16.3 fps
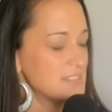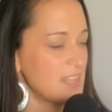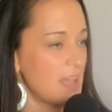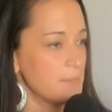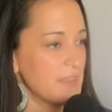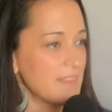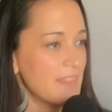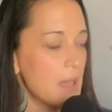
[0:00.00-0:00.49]
Right.
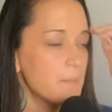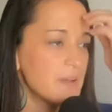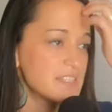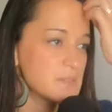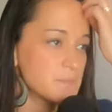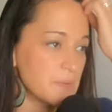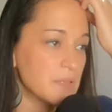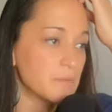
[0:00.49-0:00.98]
I mean, that
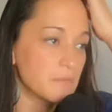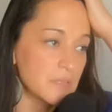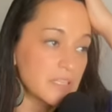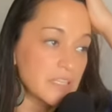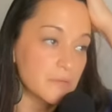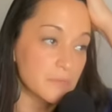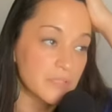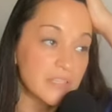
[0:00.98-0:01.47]
must be
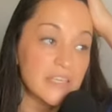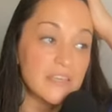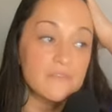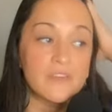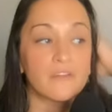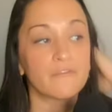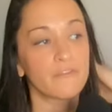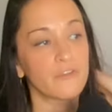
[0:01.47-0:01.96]
really
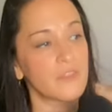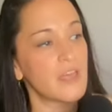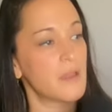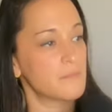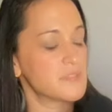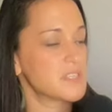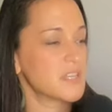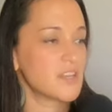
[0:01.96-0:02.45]
relieving for
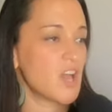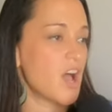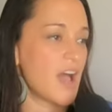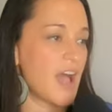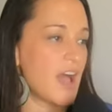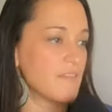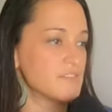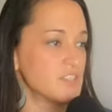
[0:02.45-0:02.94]
them to not
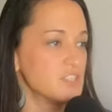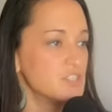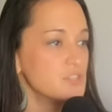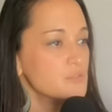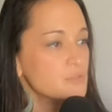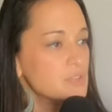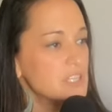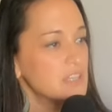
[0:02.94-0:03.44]
have to
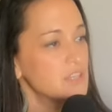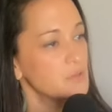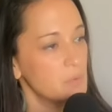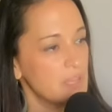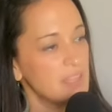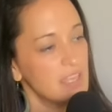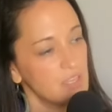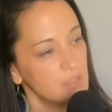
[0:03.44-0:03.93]
do it the
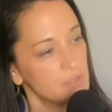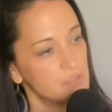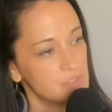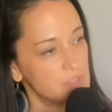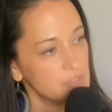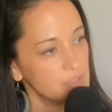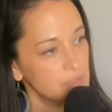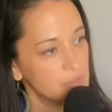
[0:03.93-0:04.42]
way they
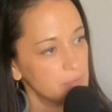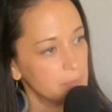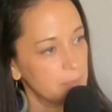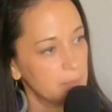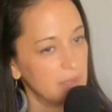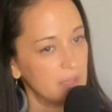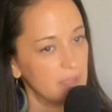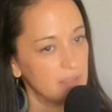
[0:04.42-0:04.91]
used to. Yeah.
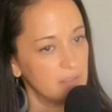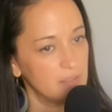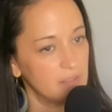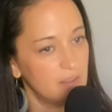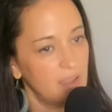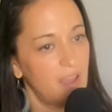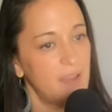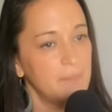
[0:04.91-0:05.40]
But
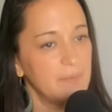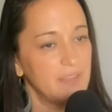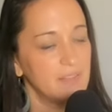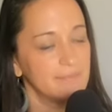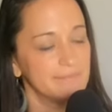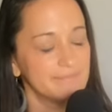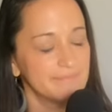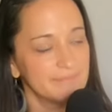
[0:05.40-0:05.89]
I
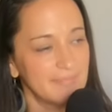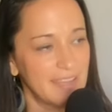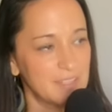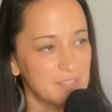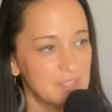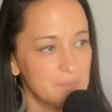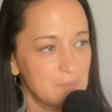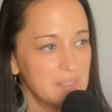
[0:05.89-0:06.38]
mean, I
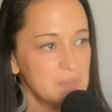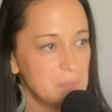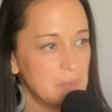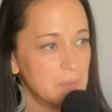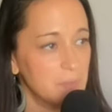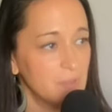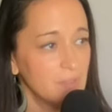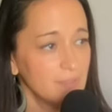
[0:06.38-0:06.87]
just miss
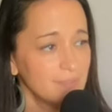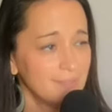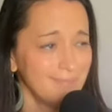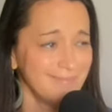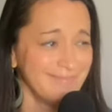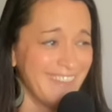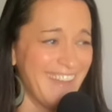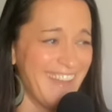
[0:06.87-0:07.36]
people.
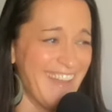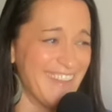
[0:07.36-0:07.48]
Yeah.